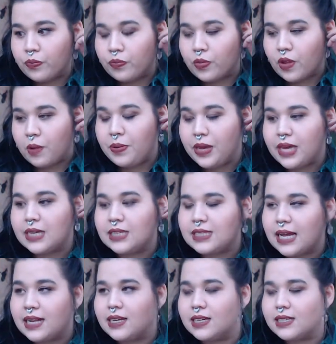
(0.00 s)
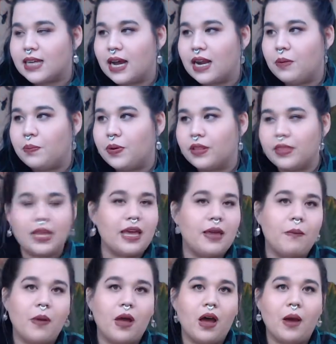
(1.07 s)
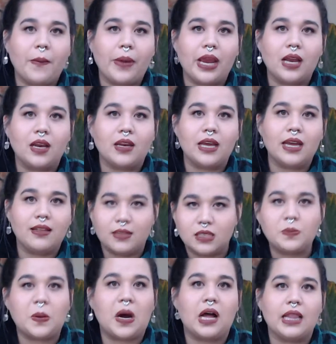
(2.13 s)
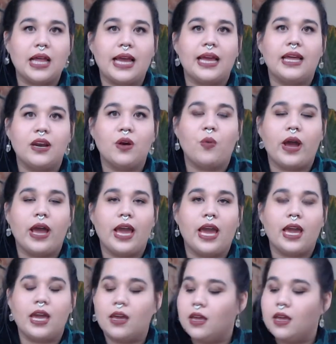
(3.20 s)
Because that does kind of put them, I mean, in the spotlight in a way.